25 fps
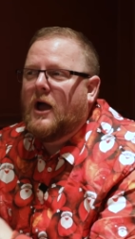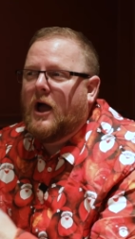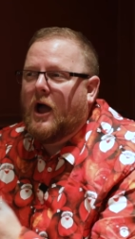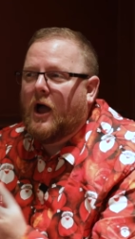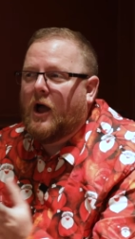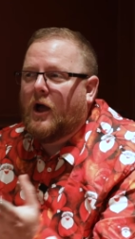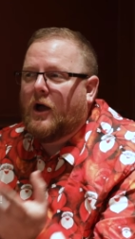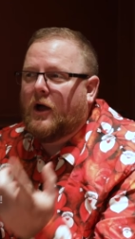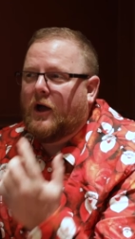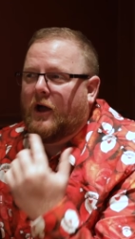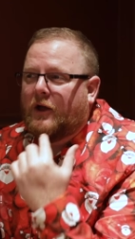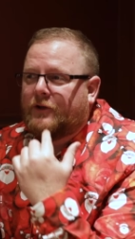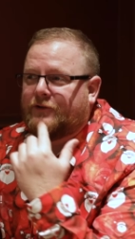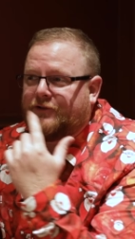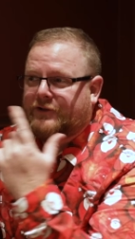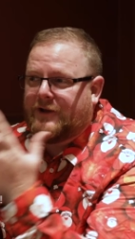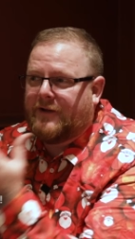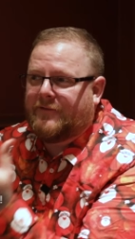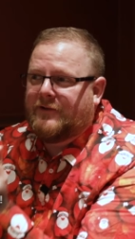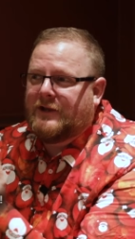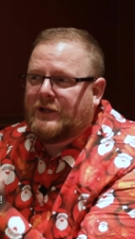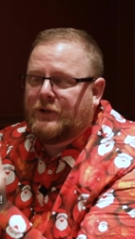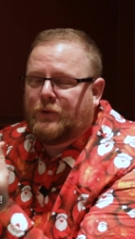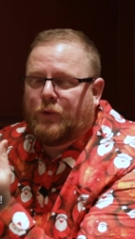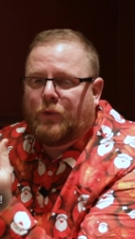A
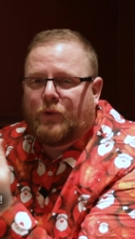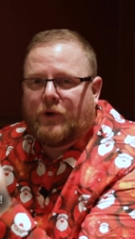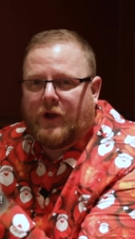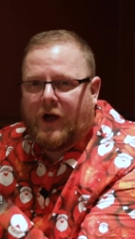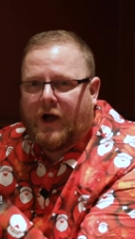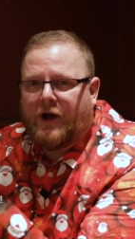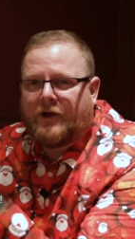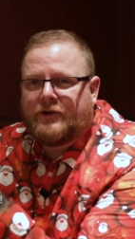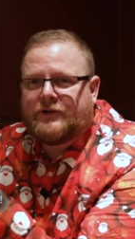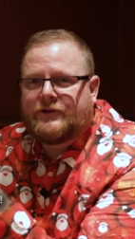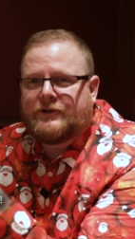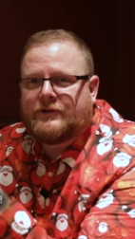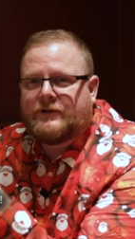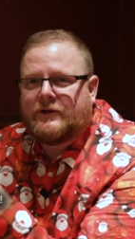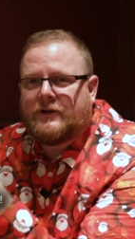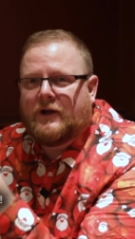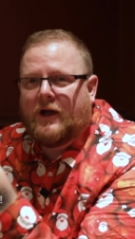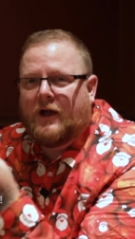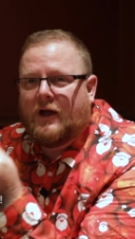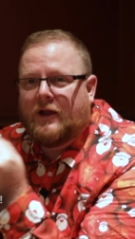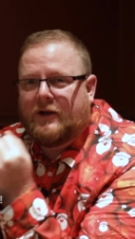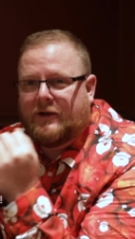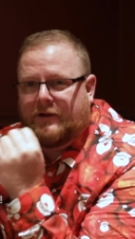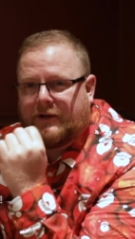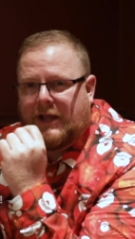charity called Hush,
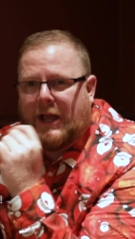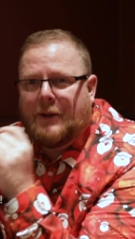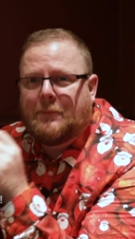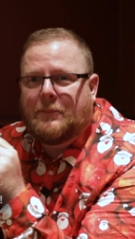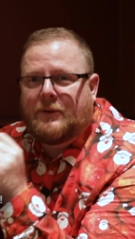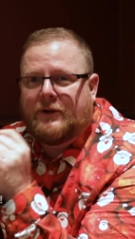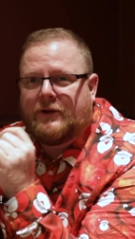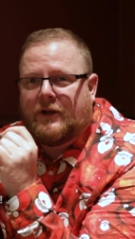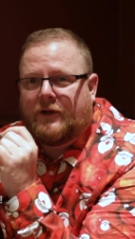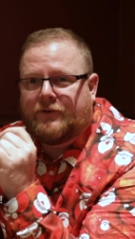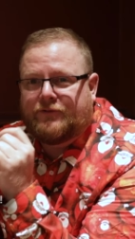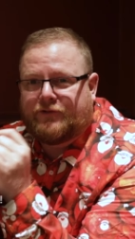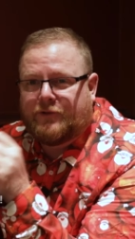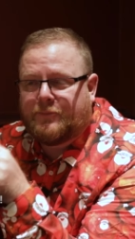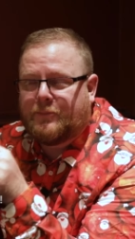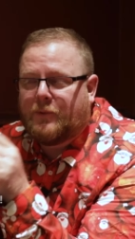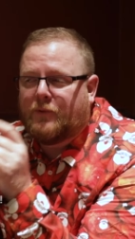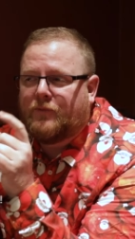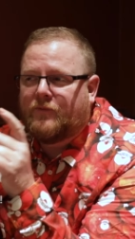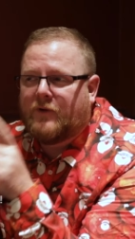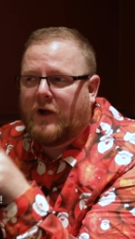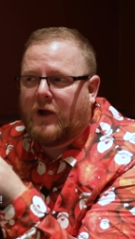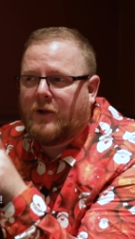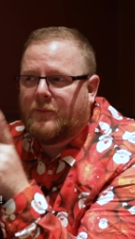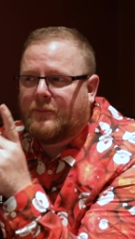helping us
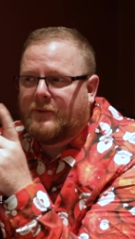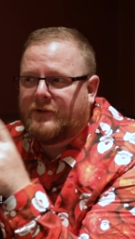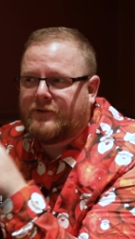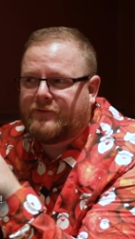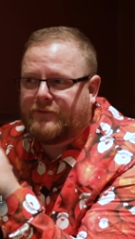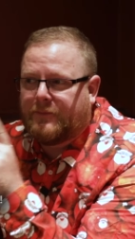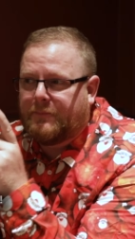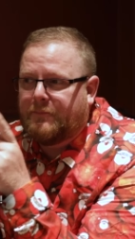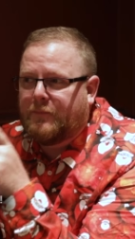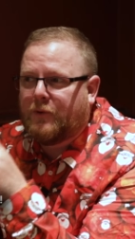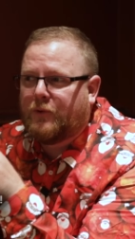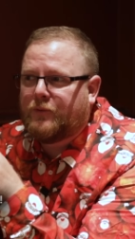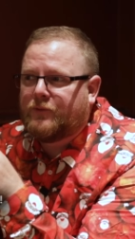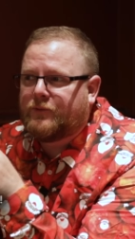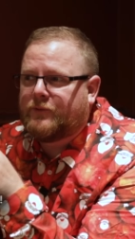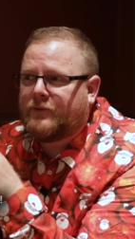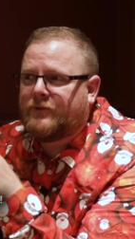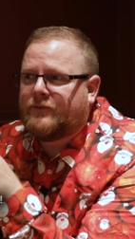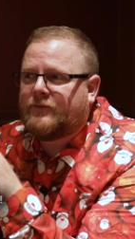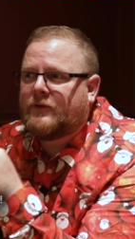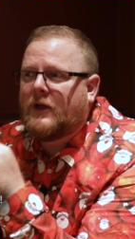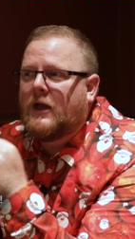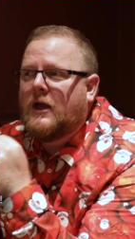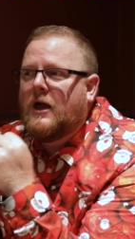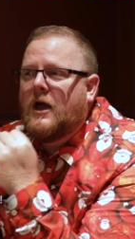support the homeless in
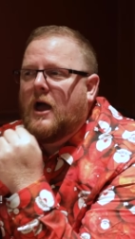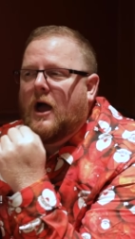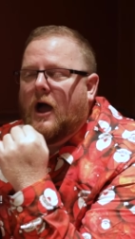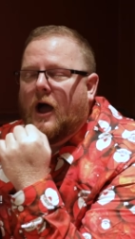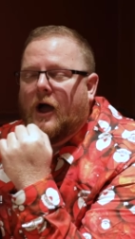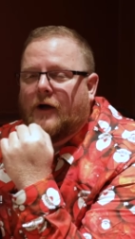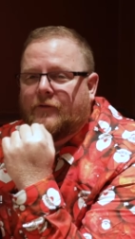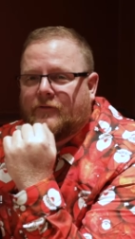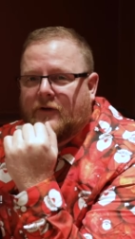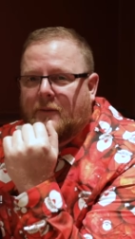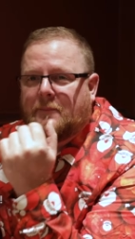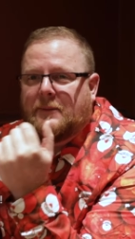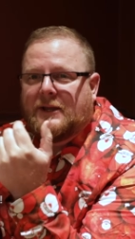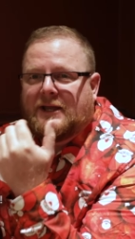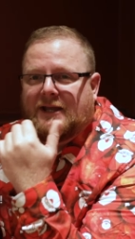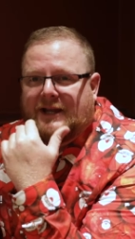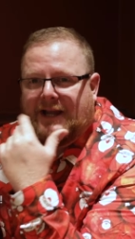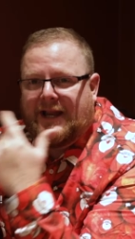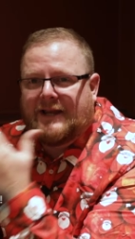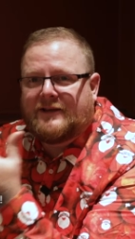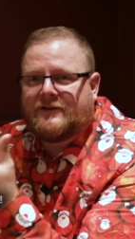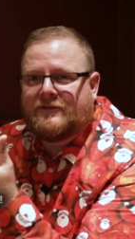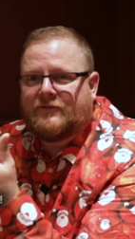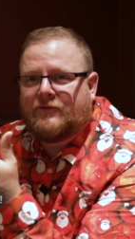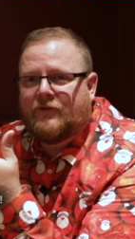Portsmouth. They'll be
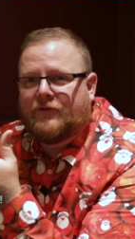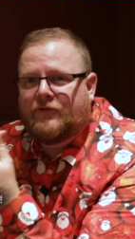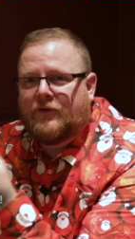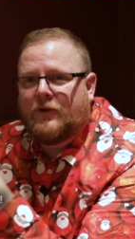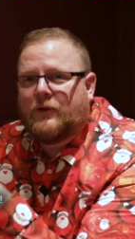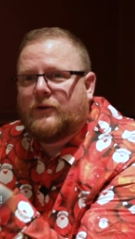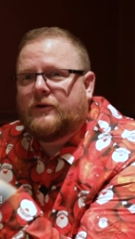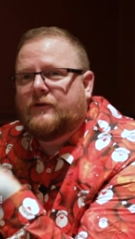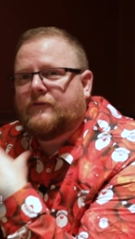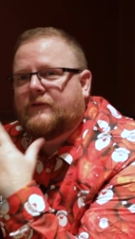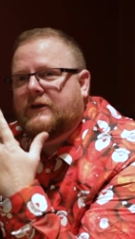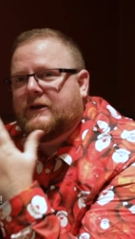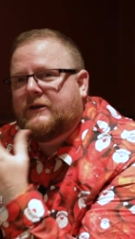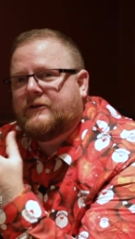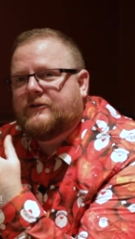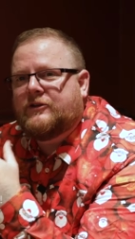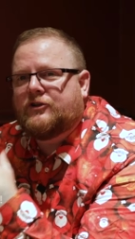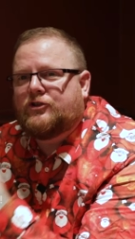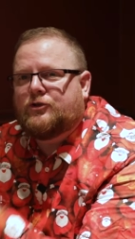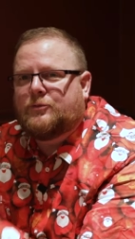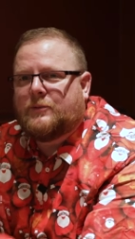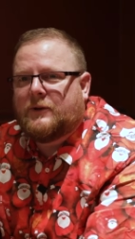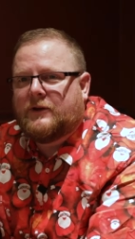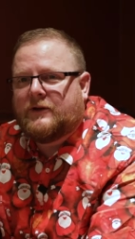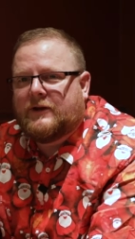collecting the food and then
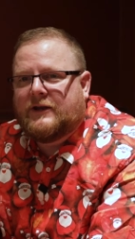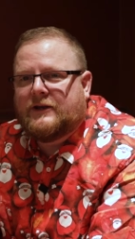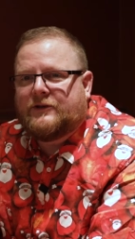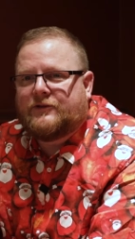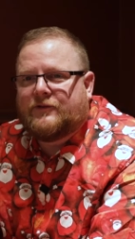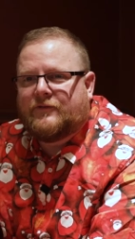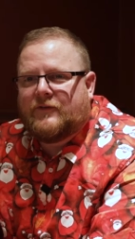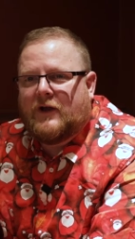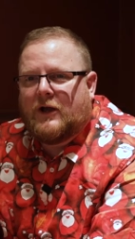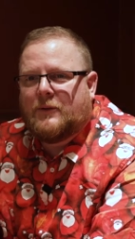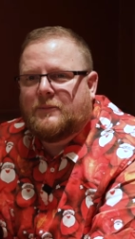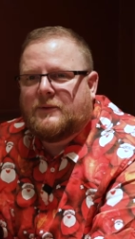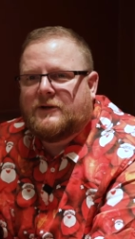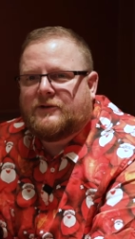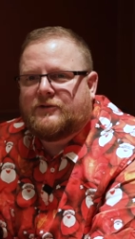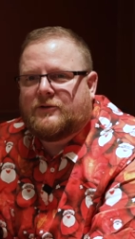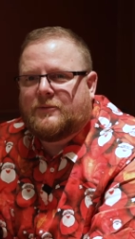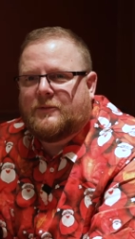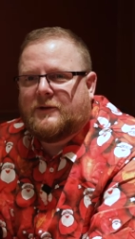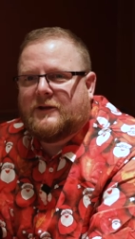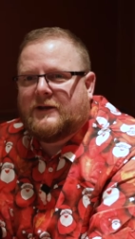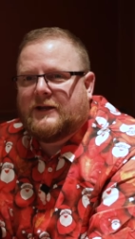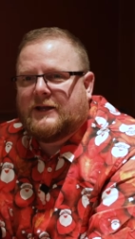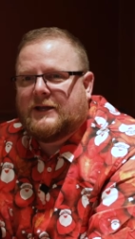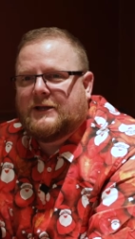distributing it to the homeless
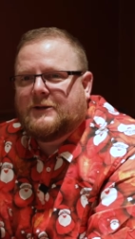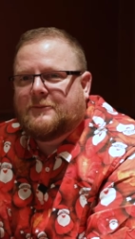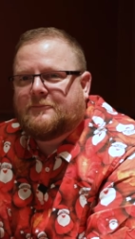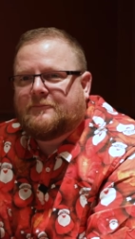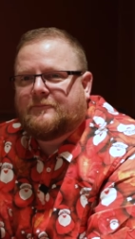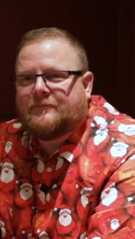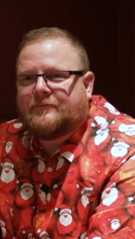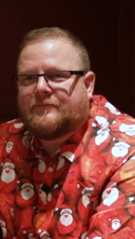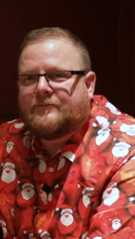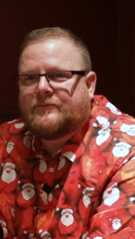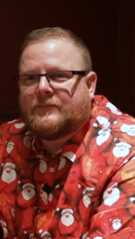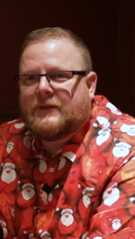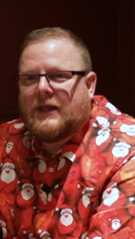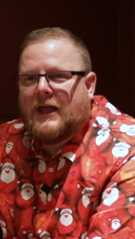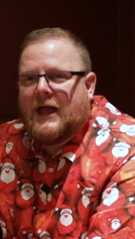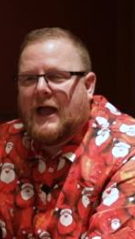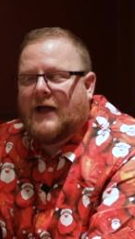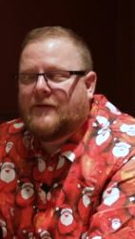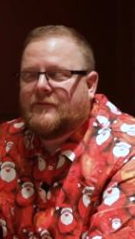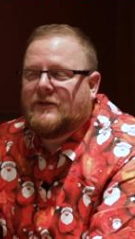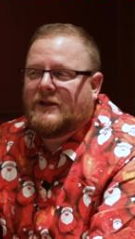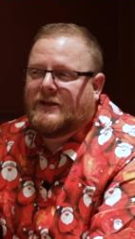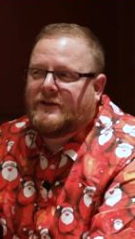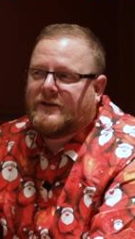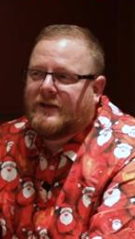community.
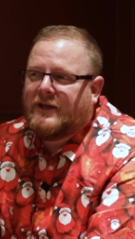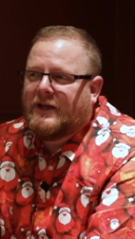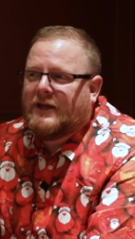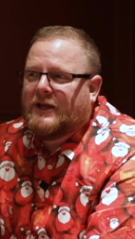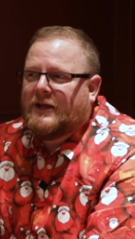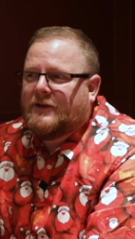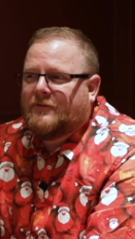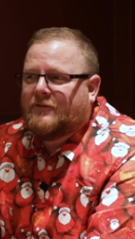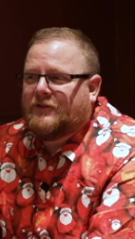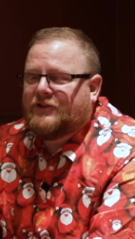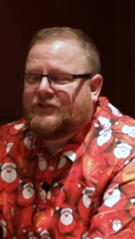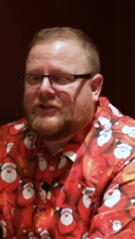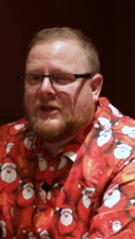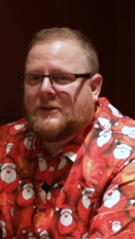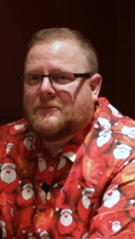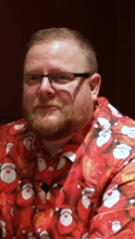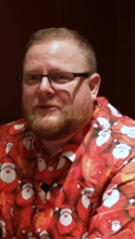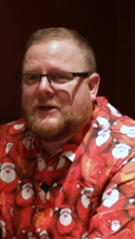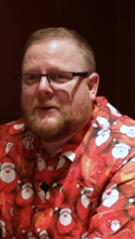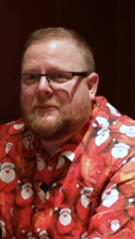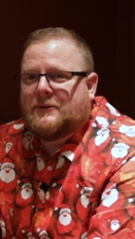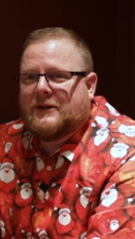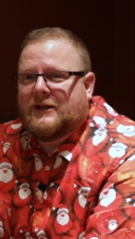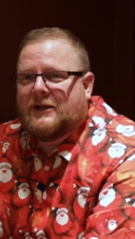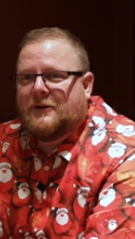I mean, the same's
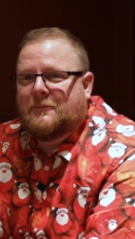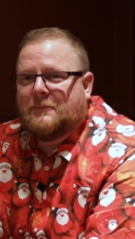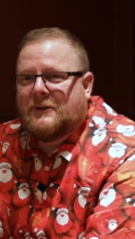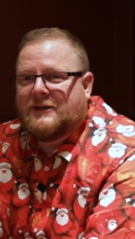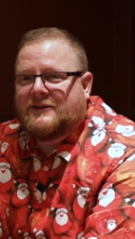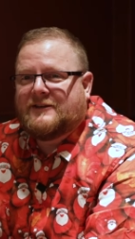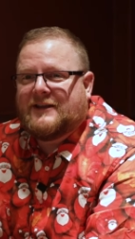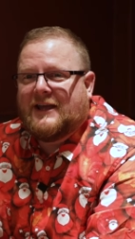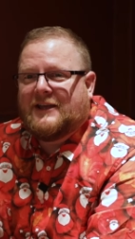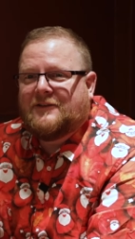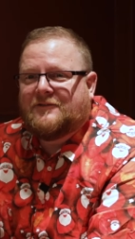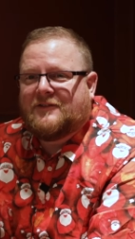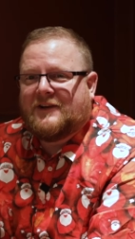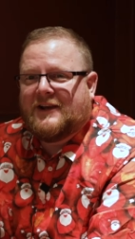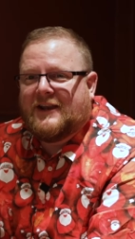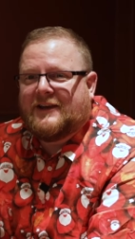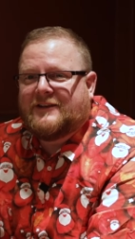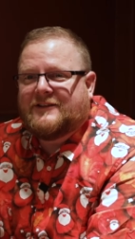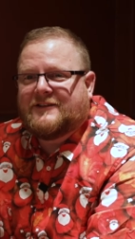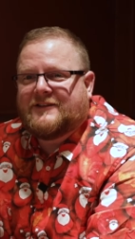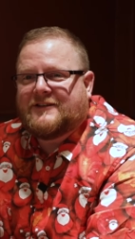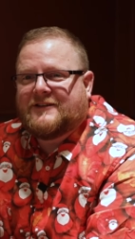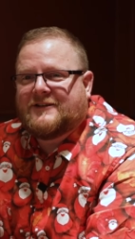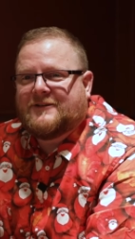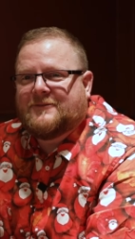happening at midday for
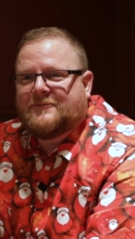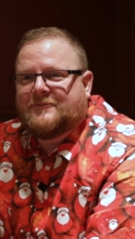lunch.